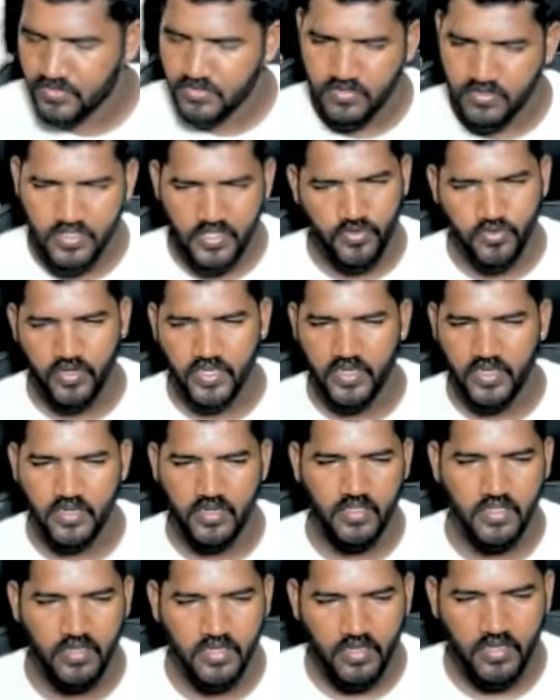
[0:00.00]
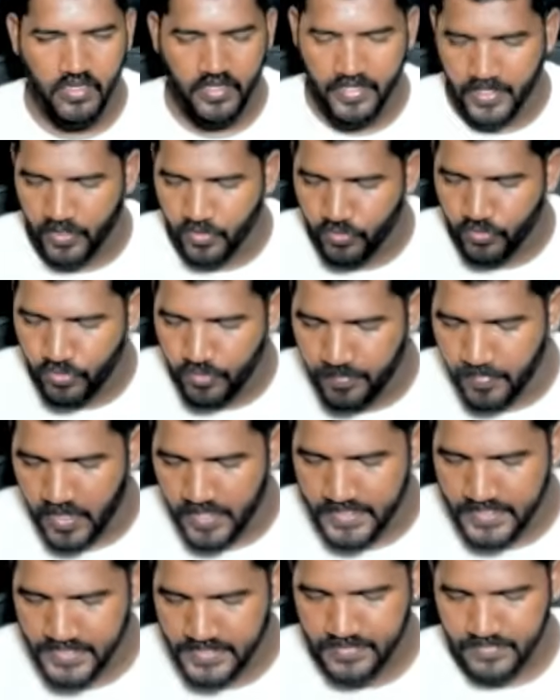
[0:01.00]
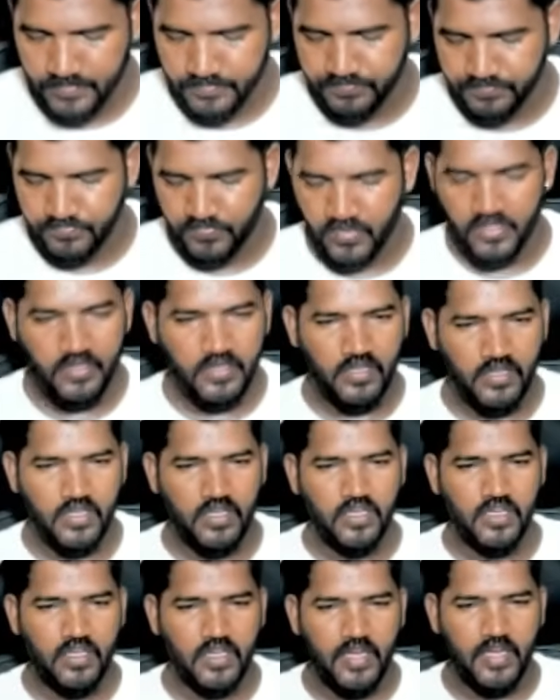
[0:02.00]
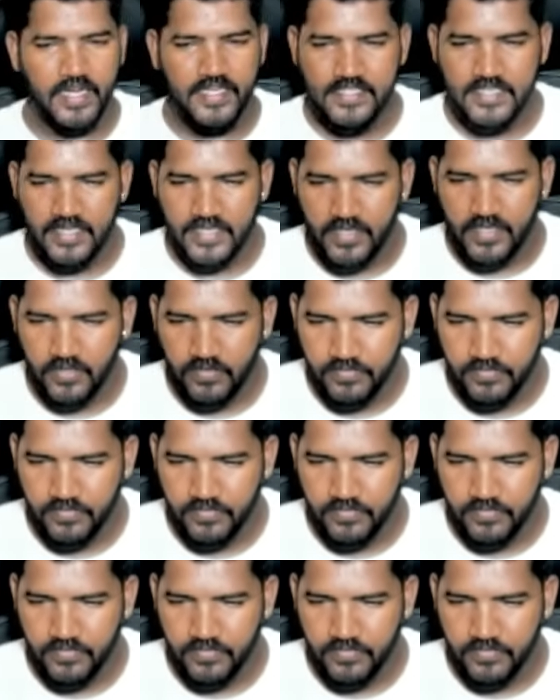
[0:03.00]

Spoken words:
then you can get a good marks. Guys, clear?